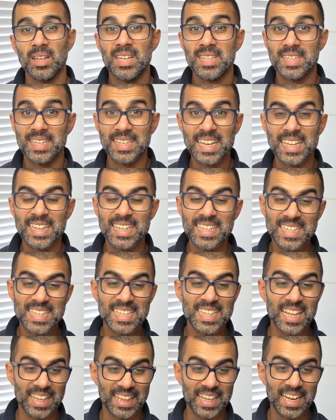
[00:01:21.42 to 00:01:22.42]
So yeah, this
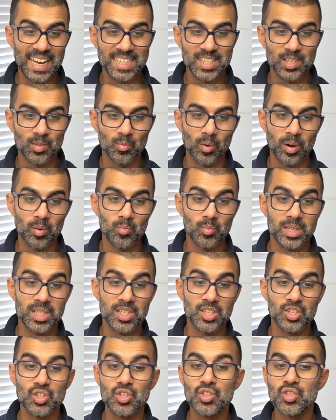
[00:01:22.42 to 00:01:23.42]
is like the lesson one, which
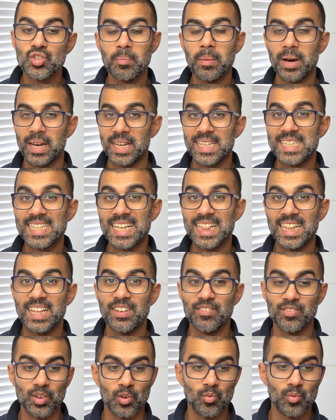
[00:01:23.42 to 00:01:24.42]
is use your money to
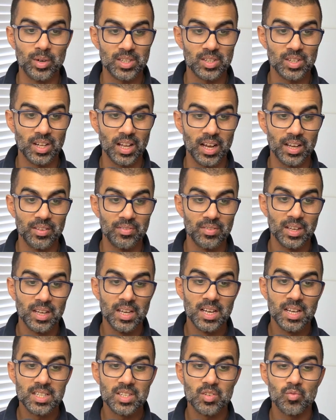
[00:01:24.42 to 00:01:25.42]
live your rich life.
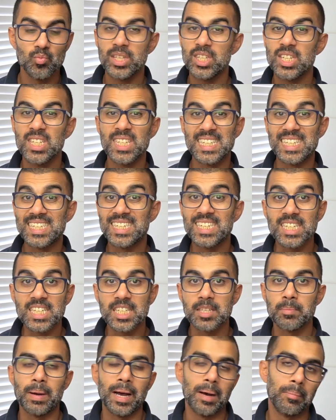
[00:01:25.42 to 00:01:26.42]
So rich isn't
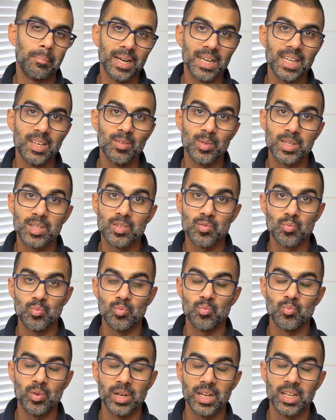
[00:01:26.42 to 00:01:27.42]
just about money, which is
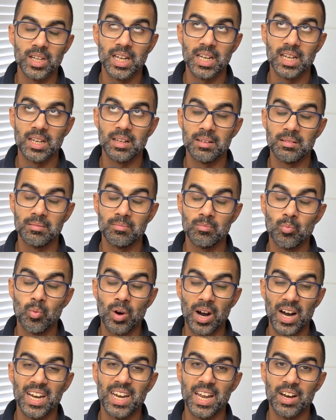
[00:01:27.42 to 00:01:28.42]
really
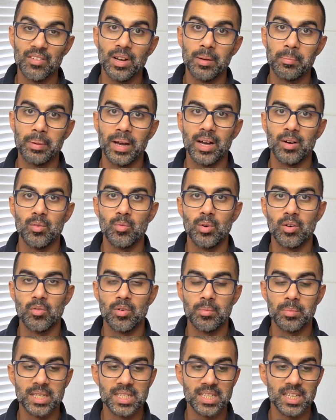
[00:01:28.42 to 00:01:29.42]
what I love about what
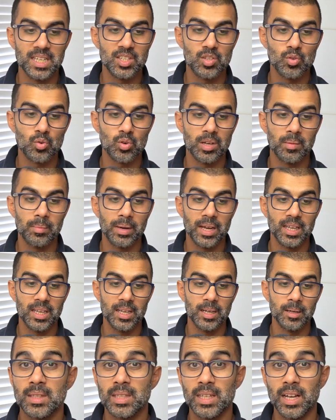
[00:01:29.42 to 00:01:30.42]
Ramit Sethi is talking about
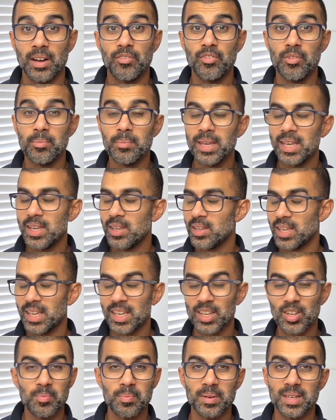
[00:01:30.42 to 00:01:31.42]
here. Now, for me,
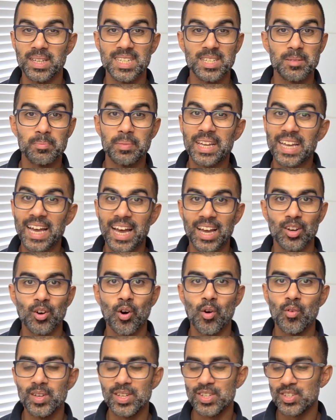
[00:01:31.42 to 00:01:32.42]
it could be just being at a
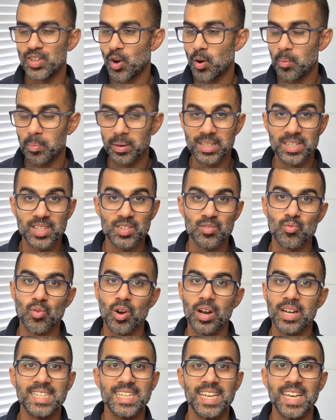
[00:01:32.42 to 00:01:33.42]
coffee shop and just
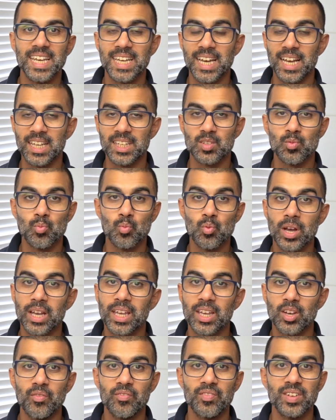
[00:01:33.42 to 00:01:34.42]
writing and just
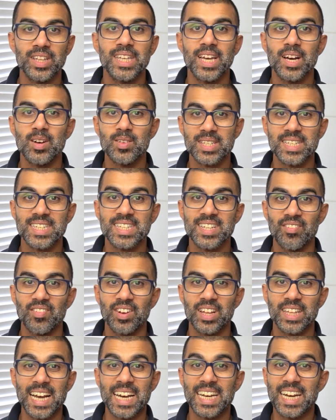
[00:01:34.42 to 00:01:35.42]
working on videos and stuff
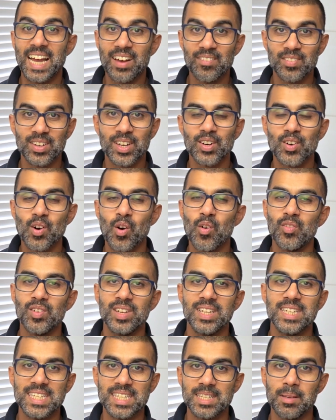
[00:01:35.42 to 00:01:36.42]
like that and having a coffee
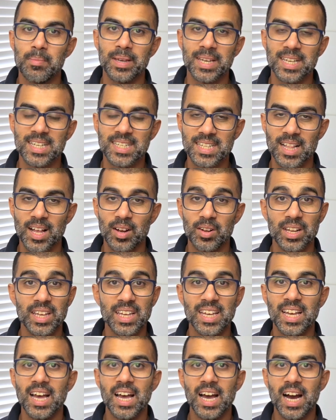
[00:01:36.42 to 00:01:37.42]
and just sipping it
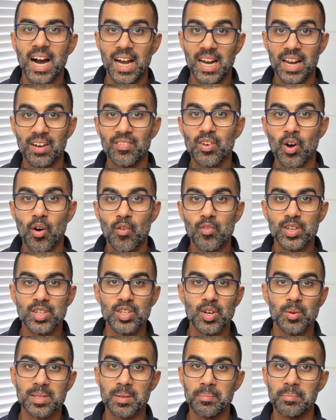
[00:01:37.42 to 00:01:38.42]
slowly. I love coffee
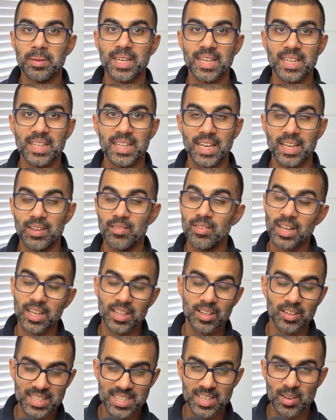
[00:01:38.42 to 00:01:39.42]
shops and being in there, even though I
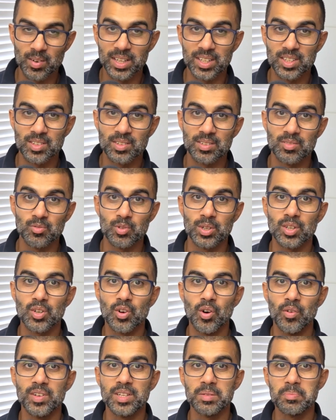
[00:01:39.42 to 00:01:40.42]
don't necessarily drink
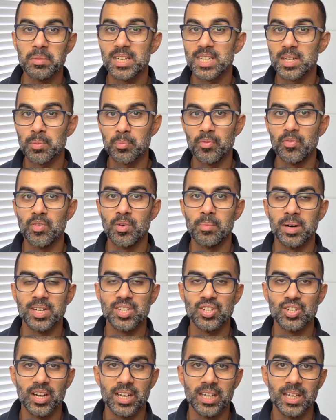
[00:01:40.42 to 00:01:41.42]
coffee as much. I prefer my
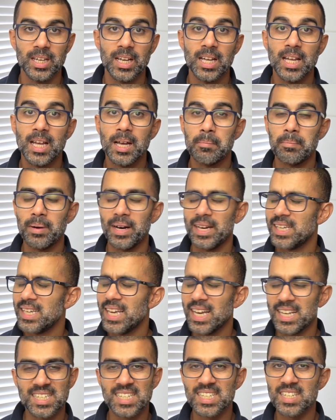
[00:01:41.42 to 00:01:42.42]
chai. But
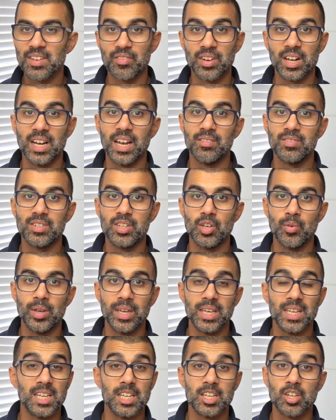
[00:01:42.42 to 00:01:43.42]
yes, just something I love
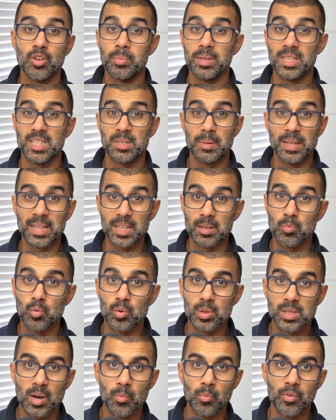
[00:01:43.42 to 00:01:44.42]
doing. It could be spending more
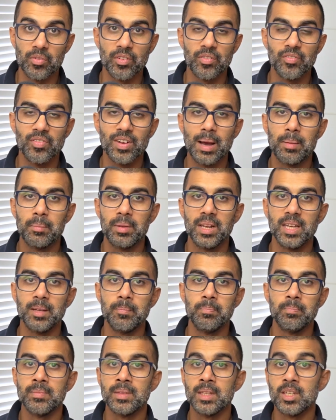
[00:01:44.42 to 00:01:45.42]
time with your family.
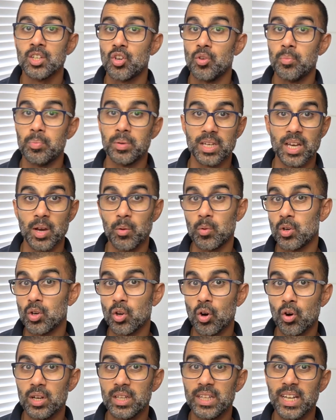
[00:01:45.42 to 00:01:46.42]
Could be going on
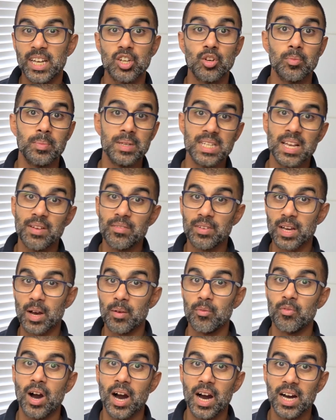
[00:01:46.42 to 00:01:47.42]
holiday. Could be saving
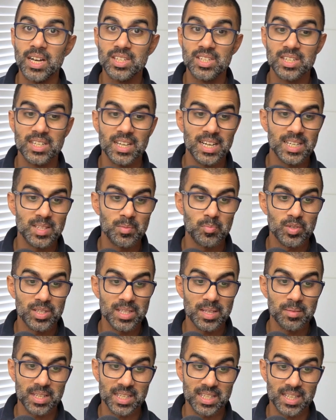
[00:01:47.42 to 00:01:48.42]
up for Hajj as
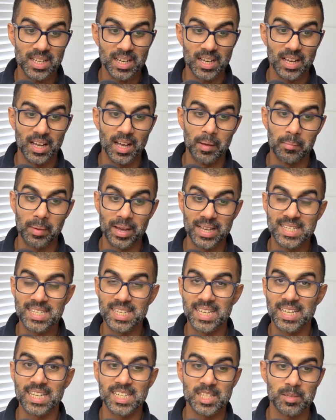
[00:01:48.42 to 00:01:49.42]
Muslims. That's like an
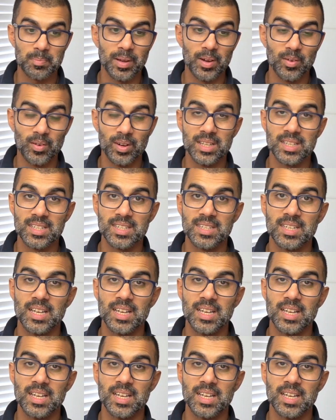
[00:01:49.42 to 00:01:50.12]
amazing experience.